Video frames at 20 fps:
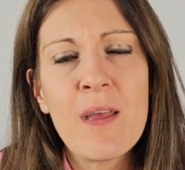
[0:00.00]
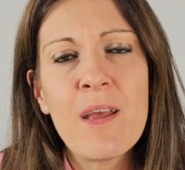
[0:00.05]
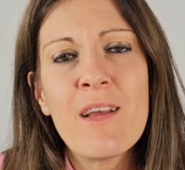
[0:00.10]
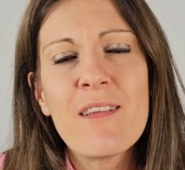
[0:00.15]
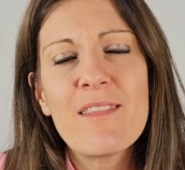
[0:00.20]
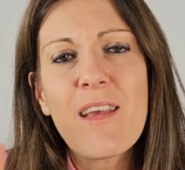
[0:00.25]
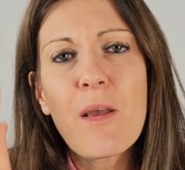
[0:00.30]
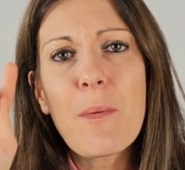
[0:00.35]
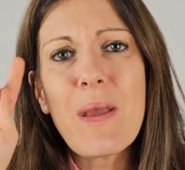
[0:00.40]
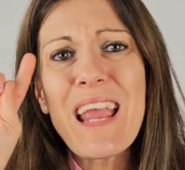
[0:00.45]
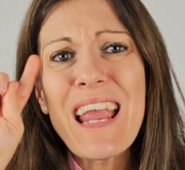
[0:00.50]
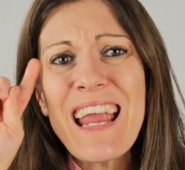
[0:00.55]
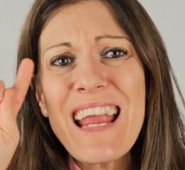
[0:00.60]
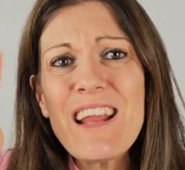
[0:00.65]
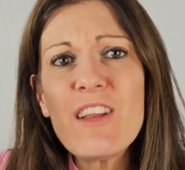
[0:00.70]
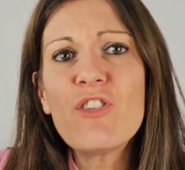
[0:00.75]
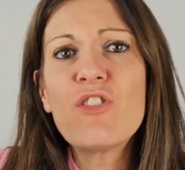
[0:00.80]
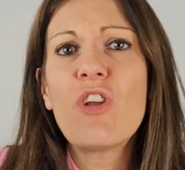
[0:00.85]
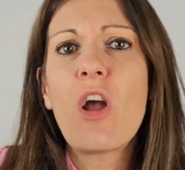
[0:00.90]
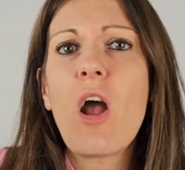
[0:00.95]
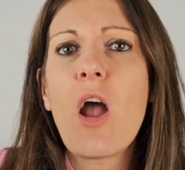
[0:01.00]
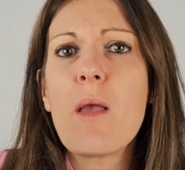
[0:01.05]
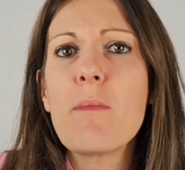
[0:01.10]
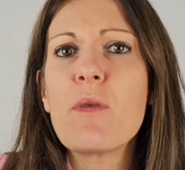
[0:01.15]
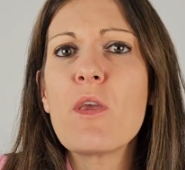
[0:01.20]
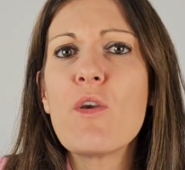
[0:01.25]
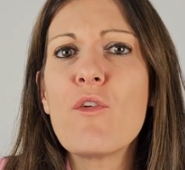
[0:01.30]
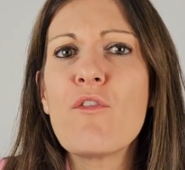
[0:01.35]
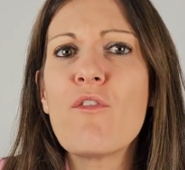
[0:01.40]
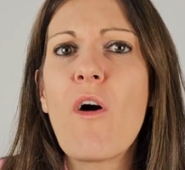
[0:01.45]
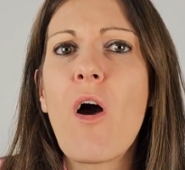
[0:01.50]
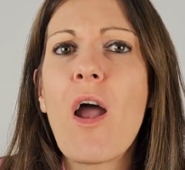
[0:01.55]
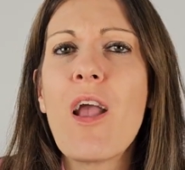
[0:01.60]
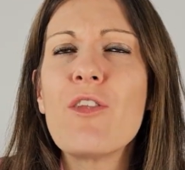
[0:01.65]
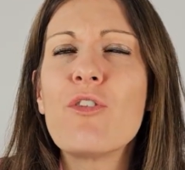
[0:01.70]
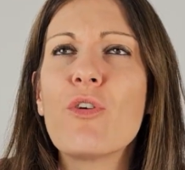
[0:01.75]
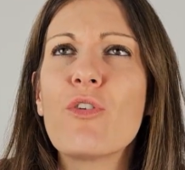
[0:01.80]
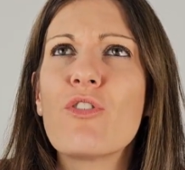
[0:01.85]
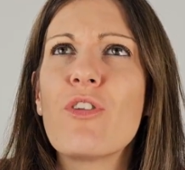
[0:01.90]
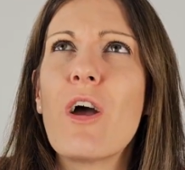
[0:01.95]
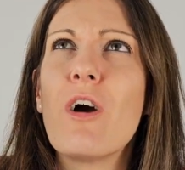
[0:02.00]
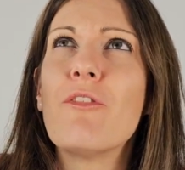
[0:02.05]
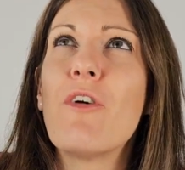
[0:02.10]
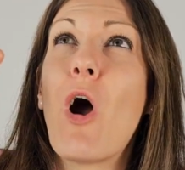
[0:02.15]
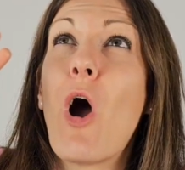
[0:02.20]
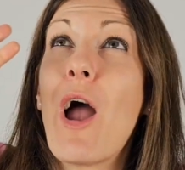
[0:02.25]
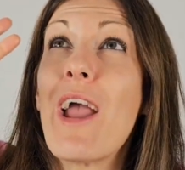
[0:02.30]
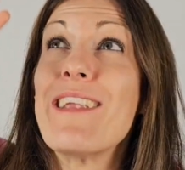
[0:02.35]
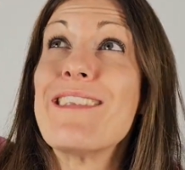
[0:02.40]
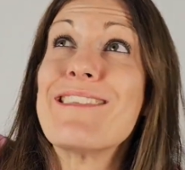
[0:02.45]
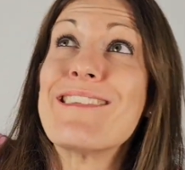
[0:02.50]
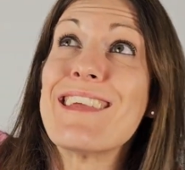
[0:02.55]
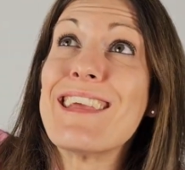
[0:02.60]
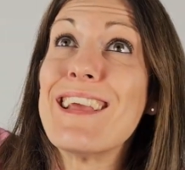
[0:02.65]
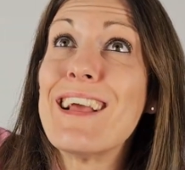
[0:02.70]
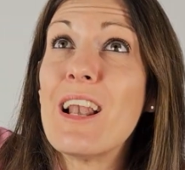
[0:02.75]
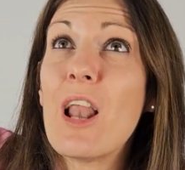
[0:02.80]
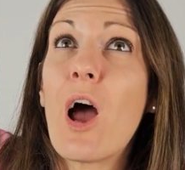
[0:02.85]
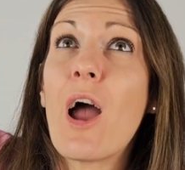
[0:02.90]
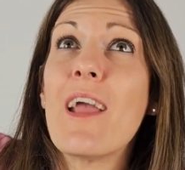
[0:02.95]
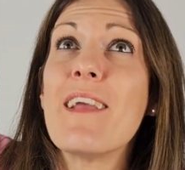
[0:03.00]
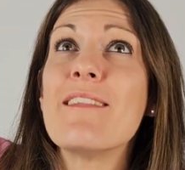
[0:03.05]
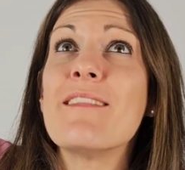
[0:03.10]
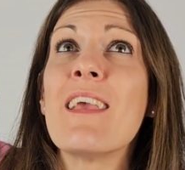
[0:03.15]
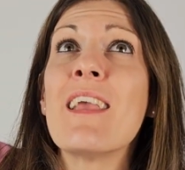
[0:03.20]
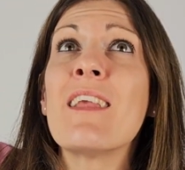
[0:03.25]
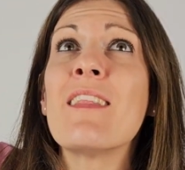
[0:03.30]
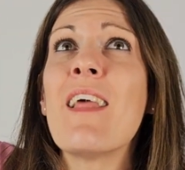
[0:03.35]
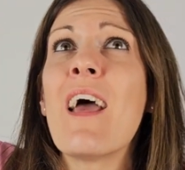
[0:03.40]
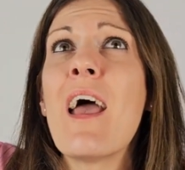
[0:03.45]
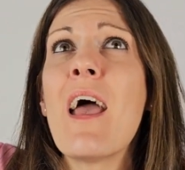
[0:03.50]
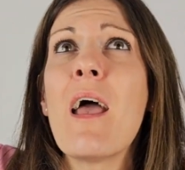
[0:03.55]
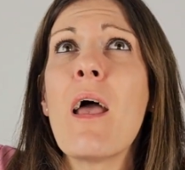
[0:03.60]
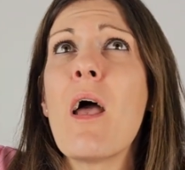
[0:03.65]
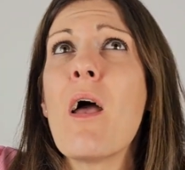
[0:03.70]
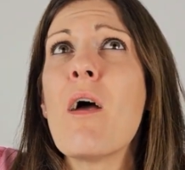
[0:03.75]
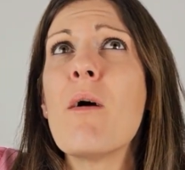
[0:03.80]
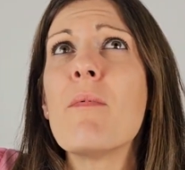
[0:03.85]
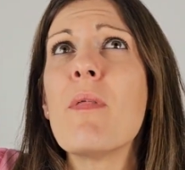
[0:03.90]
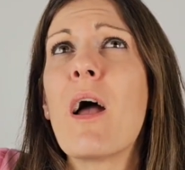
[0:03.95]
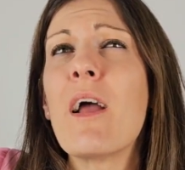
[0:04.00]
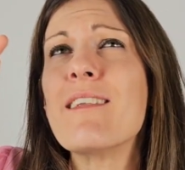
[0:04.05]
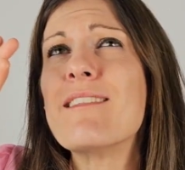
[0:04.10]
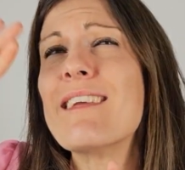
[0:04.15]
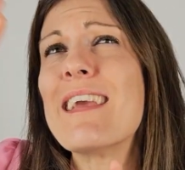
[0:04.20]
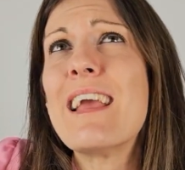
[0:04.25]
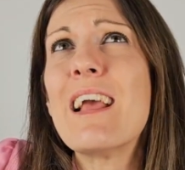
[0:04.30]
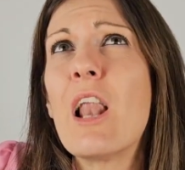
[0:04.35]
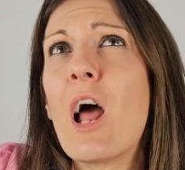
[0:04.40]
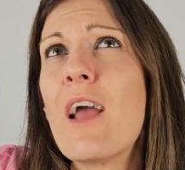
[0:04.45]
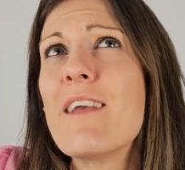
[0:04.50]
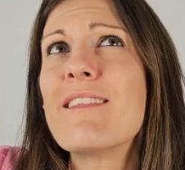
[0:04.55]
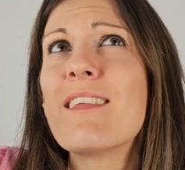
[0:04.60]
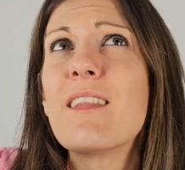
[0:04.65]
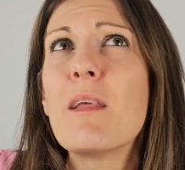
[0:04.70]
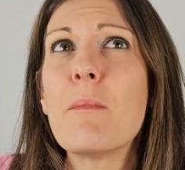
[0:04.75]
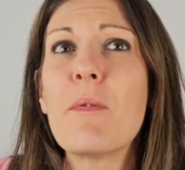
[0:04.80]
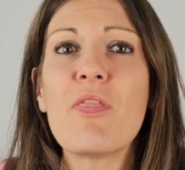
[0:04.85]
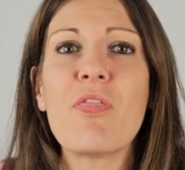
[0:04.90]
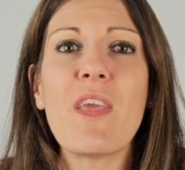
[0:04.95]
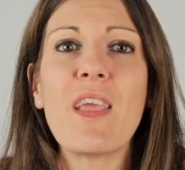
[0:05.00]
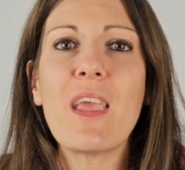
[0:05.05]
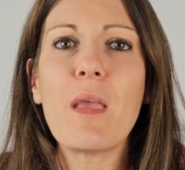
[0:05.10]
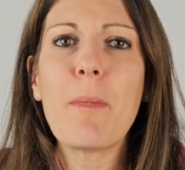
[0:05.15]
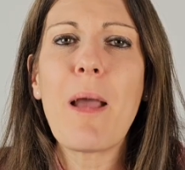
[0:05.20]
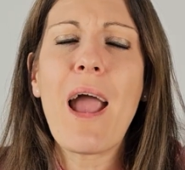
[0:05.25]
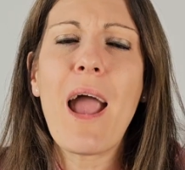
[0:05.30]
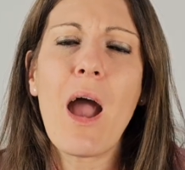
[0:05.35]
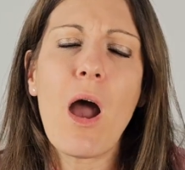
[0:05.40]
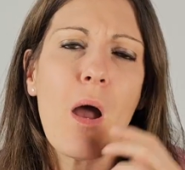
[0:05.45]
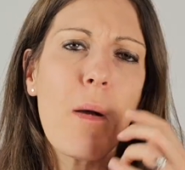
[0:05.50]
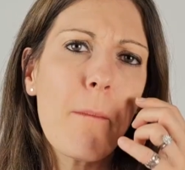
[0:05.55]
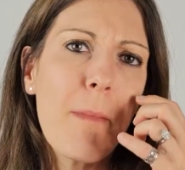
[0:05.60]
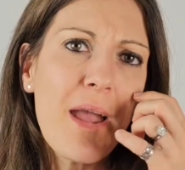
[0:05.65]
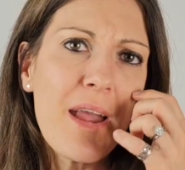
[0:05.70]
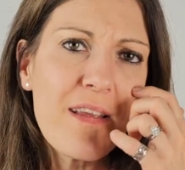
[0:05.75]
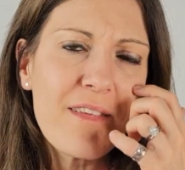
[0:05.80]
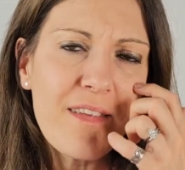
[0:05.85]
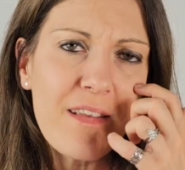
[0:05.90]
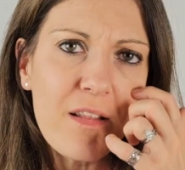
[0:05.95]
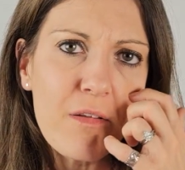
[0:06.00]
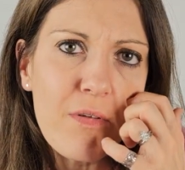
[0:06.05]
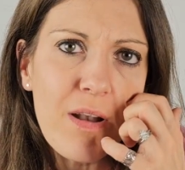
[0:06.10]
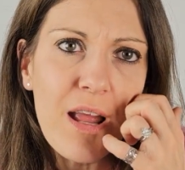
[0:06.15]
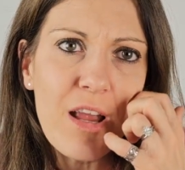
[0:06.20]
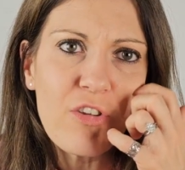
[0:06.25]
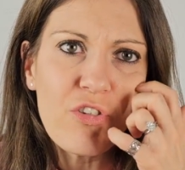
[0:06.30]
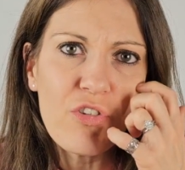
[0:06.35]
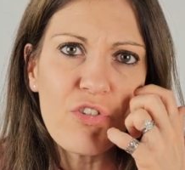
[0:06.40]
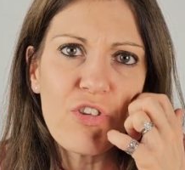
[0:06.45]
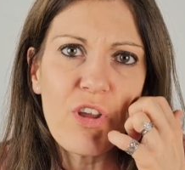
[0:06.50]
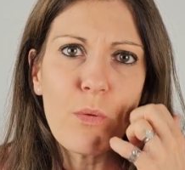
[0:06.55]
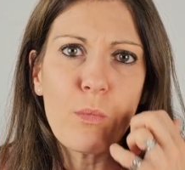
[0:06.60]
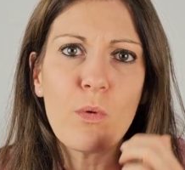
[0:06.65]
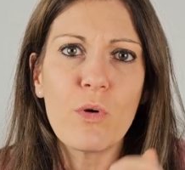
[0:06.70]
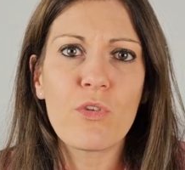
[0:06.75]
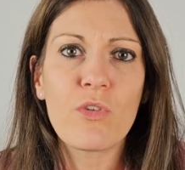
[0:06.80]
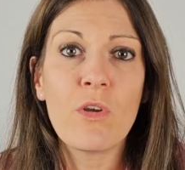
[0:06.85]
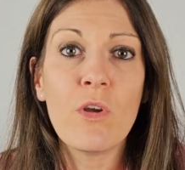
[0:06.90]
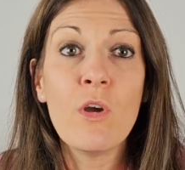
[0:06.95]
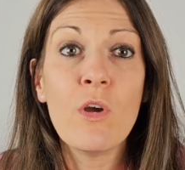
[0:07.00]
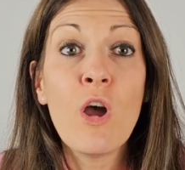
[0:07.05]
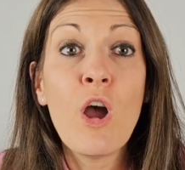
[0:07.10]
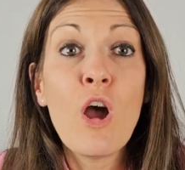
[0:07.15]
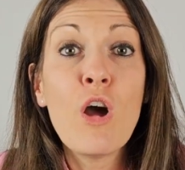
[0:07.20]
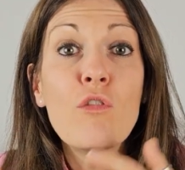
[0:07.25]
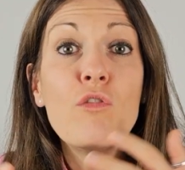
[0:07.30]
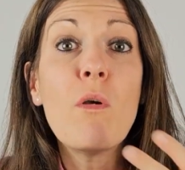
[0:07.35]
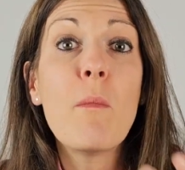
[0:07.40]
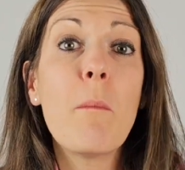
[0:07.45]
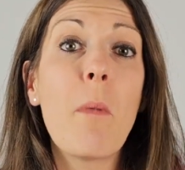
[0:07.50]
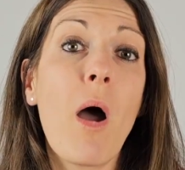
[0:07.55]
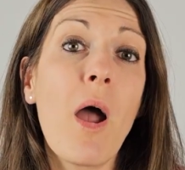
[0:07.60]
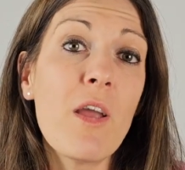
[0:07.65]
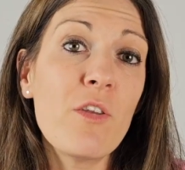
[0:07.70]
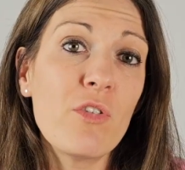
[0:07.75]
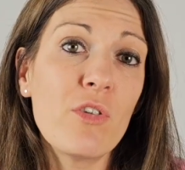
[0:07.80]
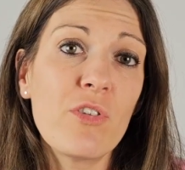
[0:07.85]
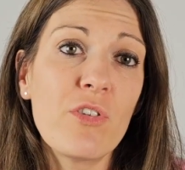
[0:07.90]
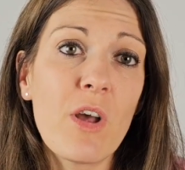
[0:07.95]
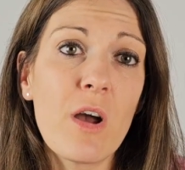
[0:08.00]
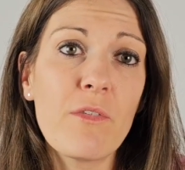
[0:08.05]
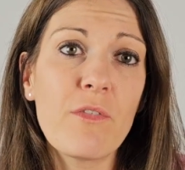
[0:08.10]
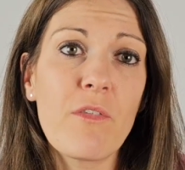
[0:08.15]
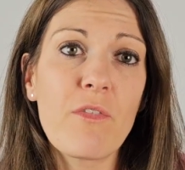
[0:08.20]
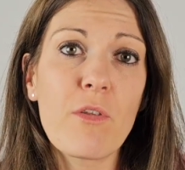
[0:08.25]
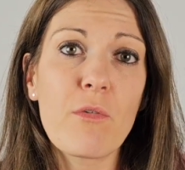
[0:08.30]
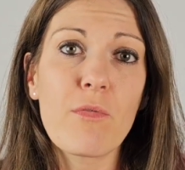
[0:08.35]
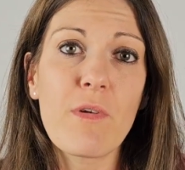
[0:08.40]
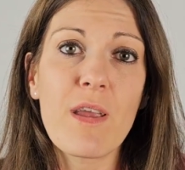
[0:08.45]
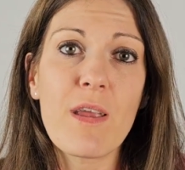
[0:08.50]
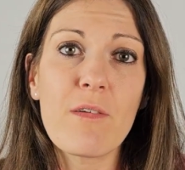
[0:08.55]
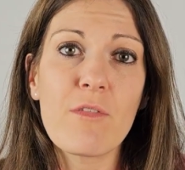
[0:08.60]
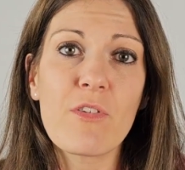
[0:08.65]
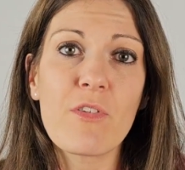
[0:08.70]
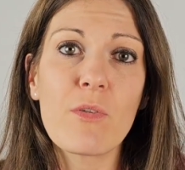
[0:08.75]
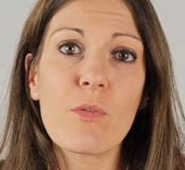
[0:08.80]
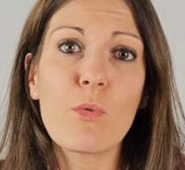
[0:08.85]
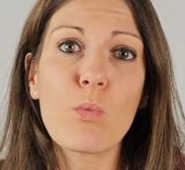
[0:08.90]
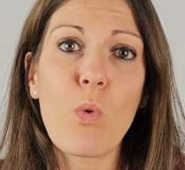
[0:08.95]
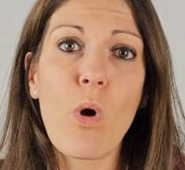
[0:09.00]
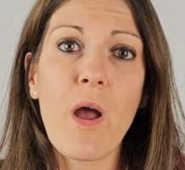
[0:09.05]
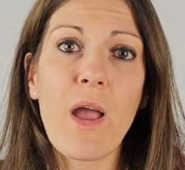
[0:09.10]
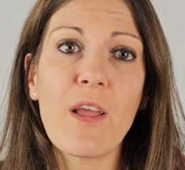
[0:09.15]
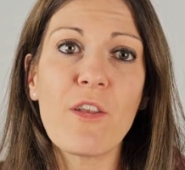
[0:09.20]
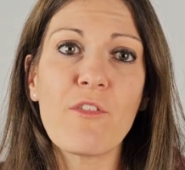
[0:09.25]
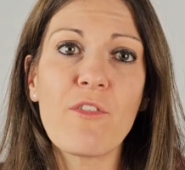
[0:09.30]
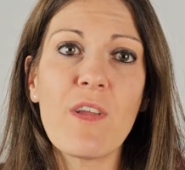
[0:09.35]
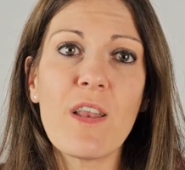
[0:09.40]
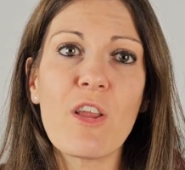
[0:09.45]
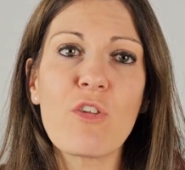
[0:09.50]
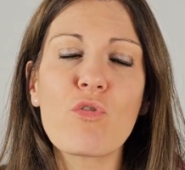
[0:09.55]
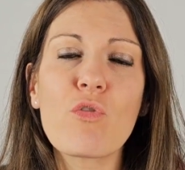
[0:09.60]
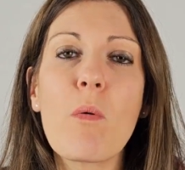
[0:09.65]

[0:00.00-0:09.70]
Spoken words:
So each time you find yourself idealising them and thinking about how amazing the relationship was, remind yourself of the reasons why it finished.